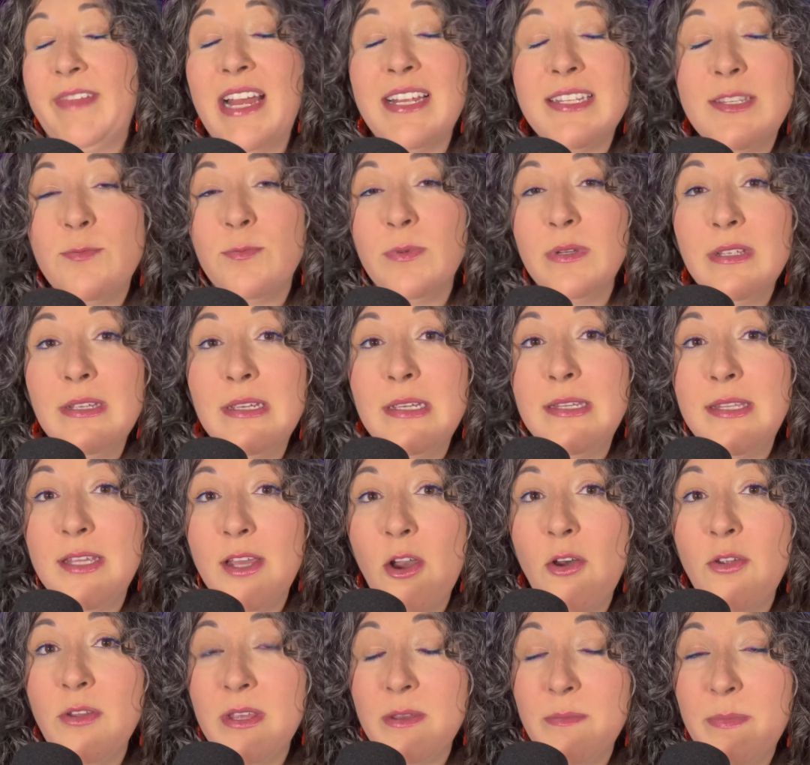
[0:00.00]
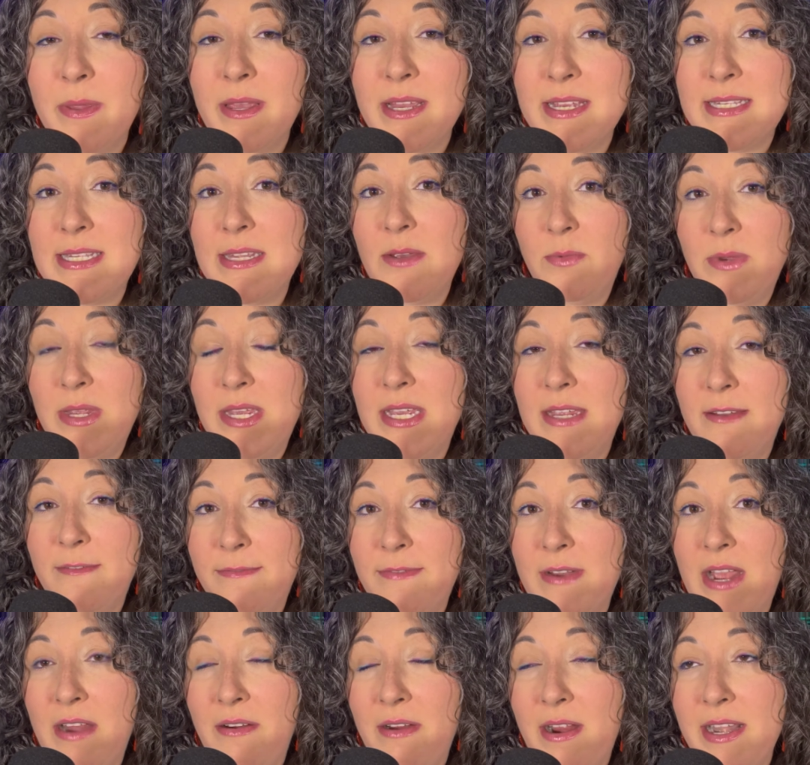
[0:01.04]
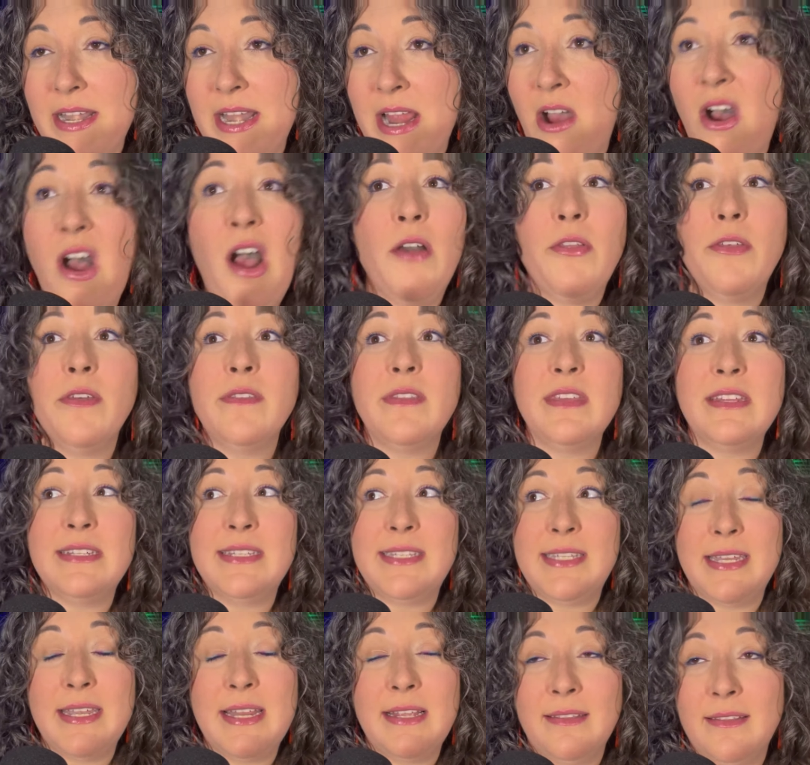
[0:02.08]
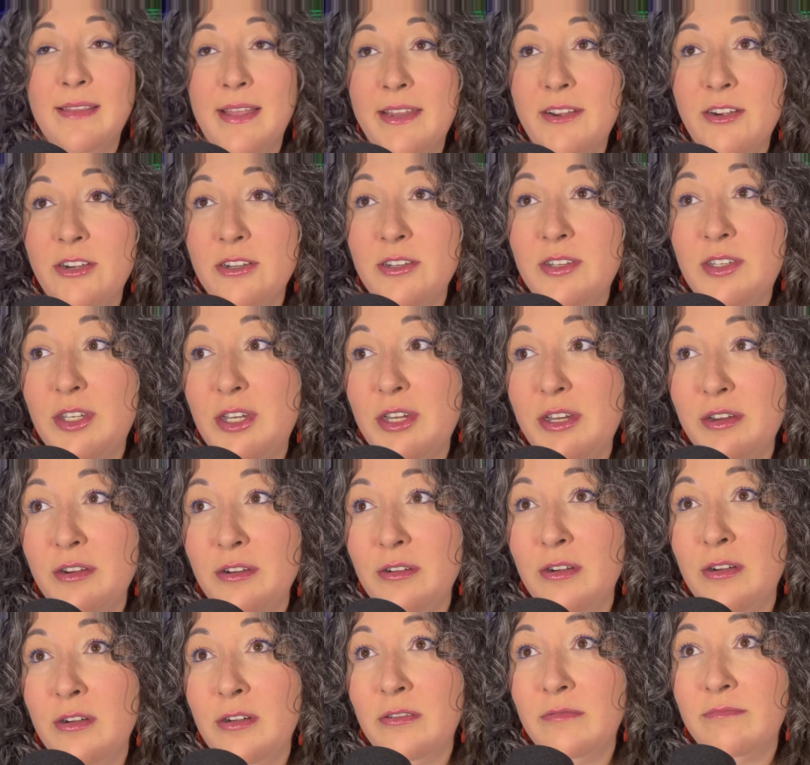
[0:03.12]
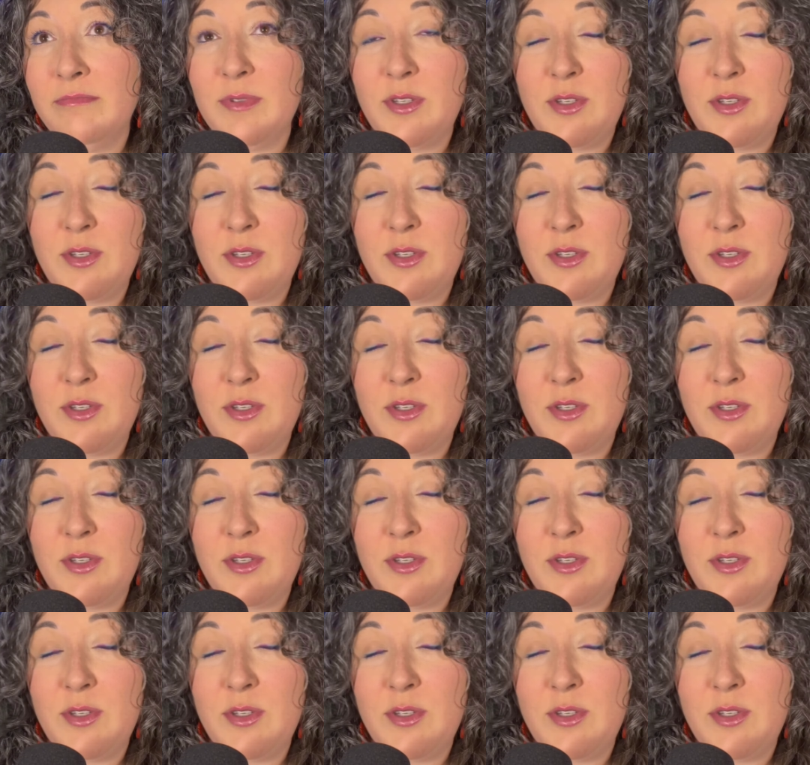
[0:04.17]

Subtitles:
That's really the only place that we can fight right now, other than sending letters to your